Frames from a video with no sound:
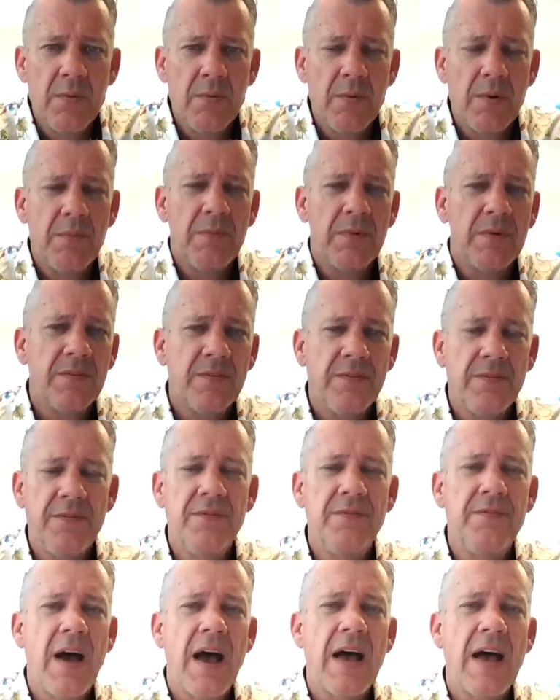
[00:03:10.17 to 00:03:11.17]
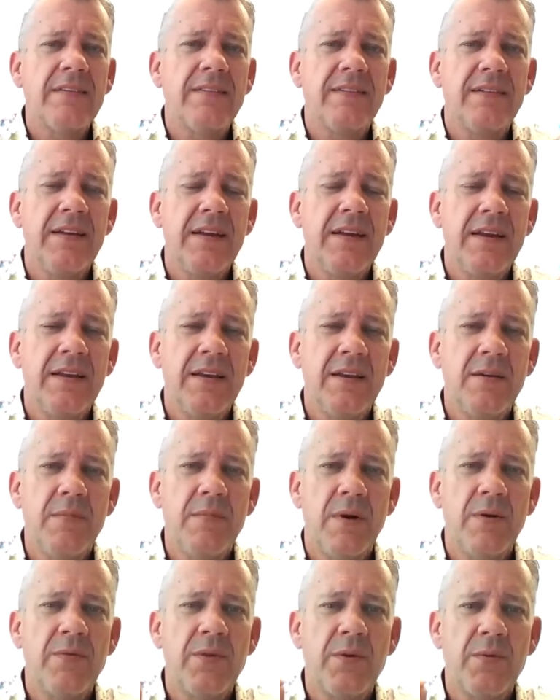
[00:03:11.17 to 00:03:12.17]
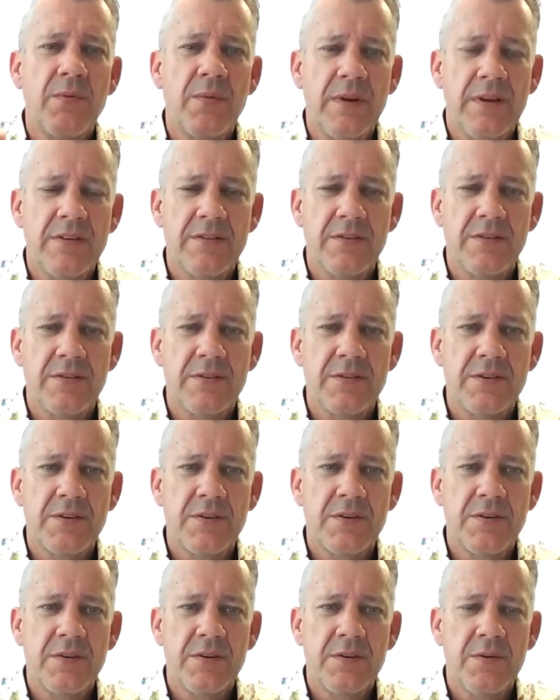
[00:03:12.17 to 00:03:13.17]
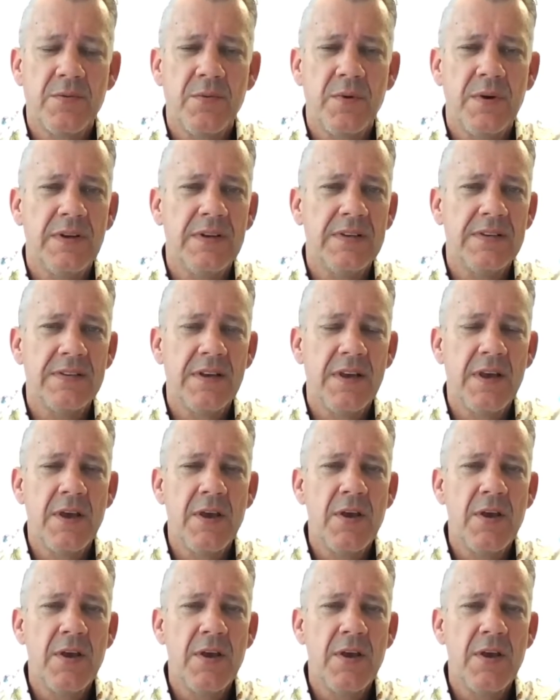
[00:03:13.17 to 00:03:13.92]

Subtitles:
What was fascinating about the research was